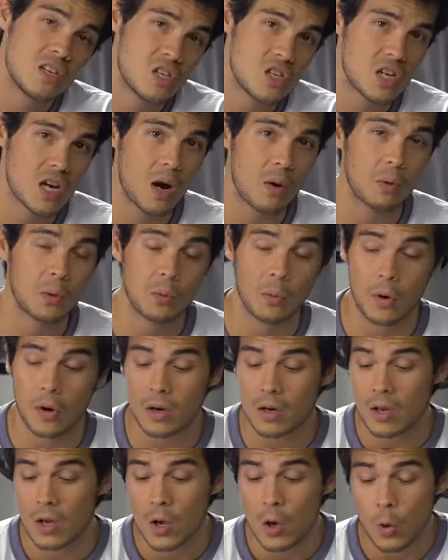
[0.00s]
chia would
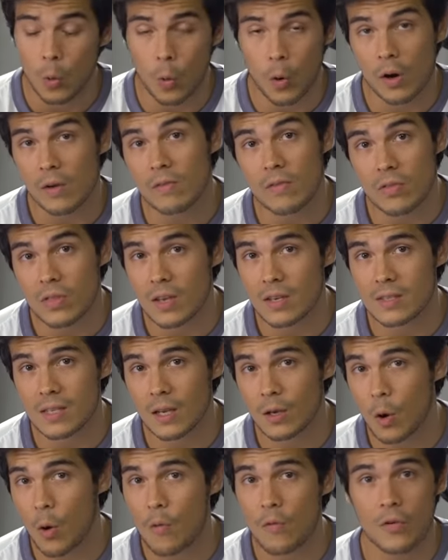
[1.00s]
work. Or even things
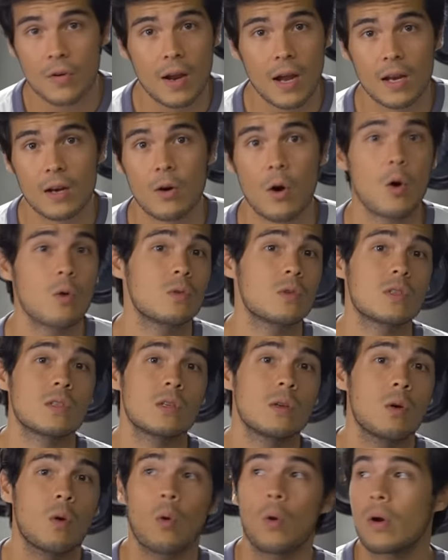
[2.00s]
like overnight
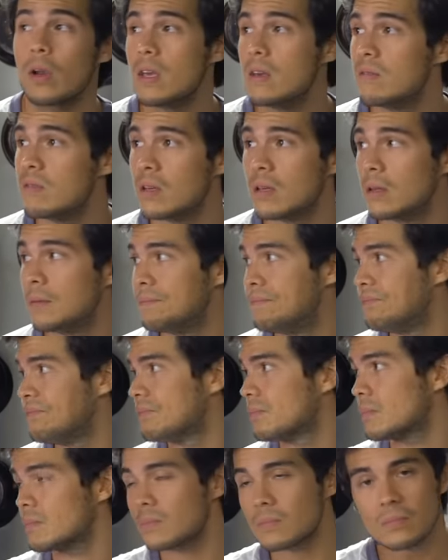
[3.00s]
oats or even
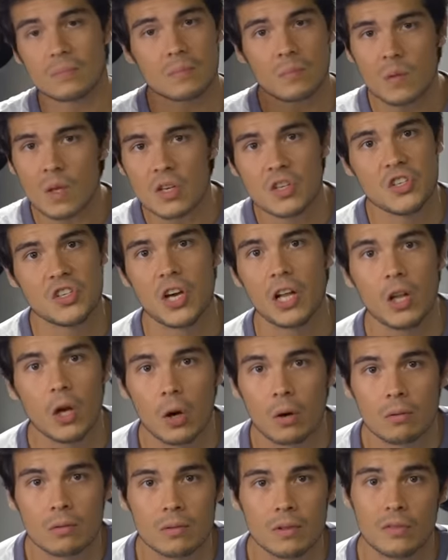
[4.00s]

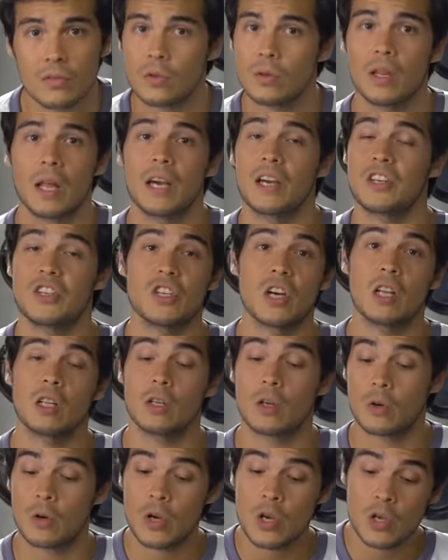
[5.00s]
jello. If you like
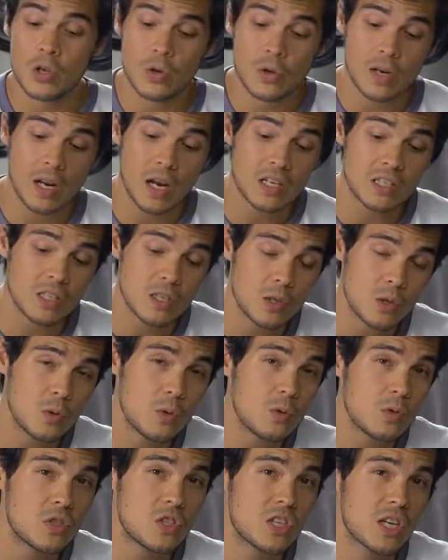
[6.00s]
jello, you can actually
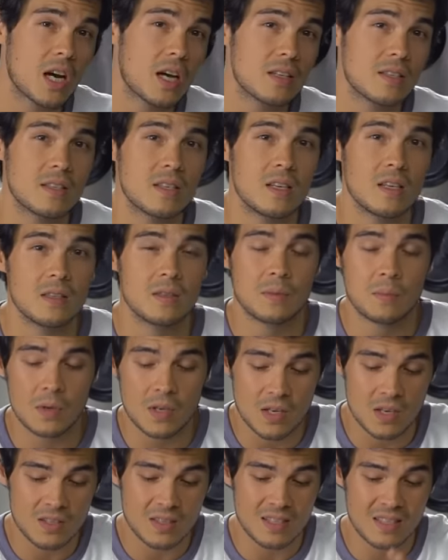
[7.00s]
use chia seeds
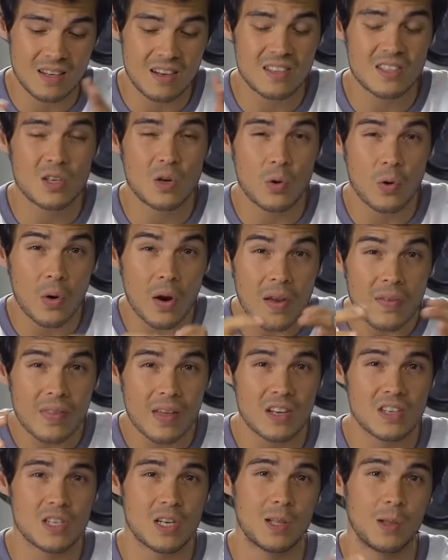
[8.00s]
because it does create
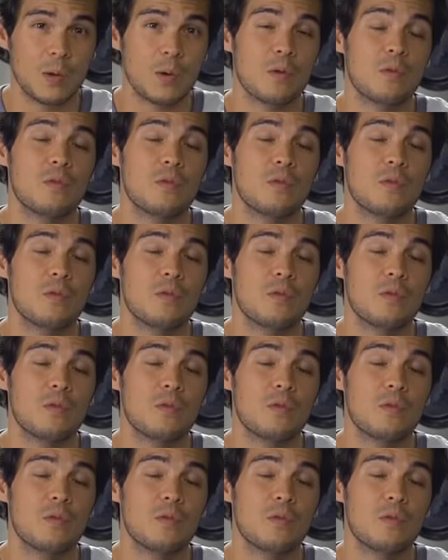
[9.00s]
that jello